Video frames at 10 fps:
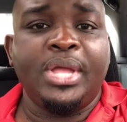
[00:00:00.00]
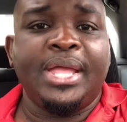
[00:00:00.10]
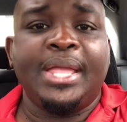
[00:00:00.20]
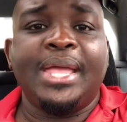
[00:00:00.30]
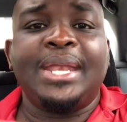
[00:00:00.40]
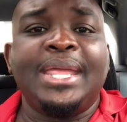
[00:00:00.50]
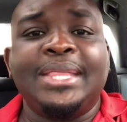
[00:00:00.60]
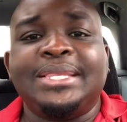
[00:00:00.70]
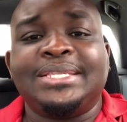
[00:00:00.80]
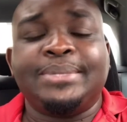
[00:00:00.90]
Go ahead and
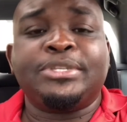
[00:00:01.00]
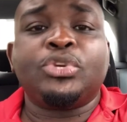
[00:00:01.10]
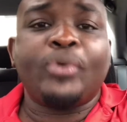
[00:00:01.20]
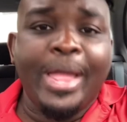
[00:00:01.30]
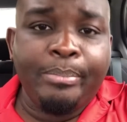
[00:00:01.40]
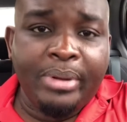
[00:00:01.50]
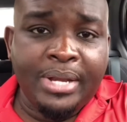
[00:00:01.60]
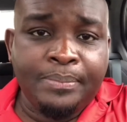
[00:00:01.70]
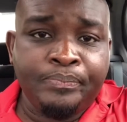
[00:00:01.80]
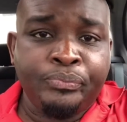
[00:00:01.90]
hit the subscribe
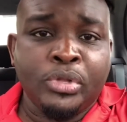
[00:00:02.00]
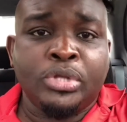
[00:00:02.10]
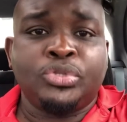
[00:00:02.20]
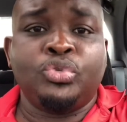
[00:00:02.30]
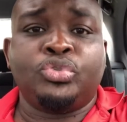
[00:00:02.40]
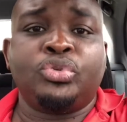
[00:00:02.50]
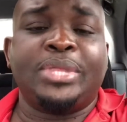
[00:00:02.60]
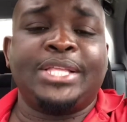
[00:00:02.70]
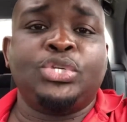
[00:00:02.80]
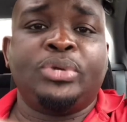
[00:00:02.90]
button so
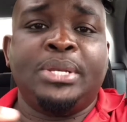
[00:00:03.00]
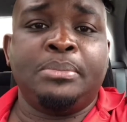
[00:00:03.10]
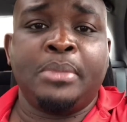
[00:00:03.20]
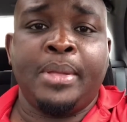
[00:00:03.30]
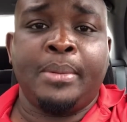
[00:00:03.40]
that you can